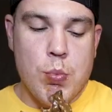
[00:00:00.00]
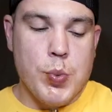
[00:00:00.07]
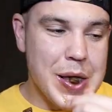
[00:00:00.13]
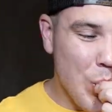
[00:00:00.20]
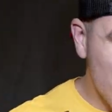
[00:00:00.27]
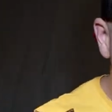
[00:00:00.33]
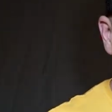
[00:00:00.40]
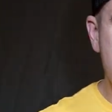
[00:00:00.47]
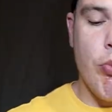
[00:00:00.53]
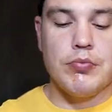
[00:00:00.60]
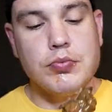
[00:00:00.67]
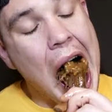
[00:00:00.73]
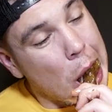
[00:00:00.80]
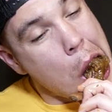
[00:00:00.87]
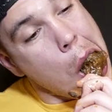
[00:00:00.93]
sauce
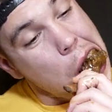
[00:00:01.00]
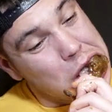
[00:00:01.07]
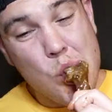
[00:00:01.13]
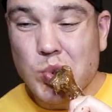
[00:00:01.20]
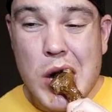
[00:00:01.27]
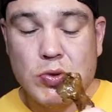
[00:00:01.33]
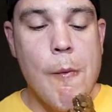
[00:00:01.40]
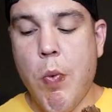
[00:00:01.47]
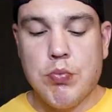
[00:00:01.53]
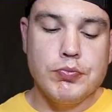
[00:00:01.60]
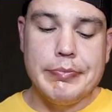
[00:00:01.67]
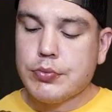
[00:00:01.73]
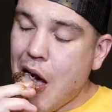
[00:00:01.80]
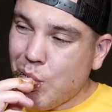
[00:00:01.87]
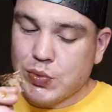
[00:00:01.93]
just complementing and
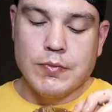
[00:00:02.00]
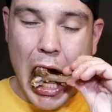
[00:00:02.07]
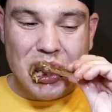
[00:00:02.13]
bringing out